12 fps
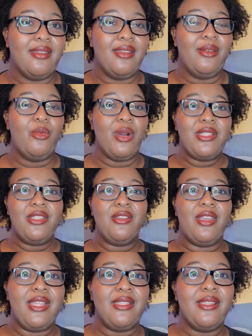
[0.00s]
once you
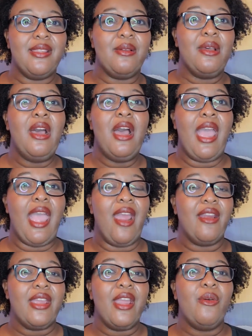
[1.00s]
get to the
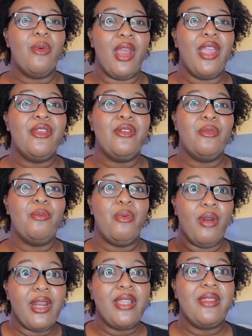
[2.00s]
area where you're
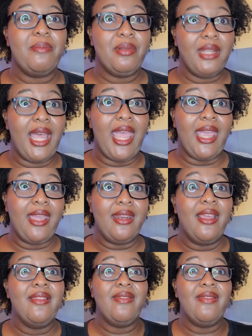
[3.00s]
boarding the plane,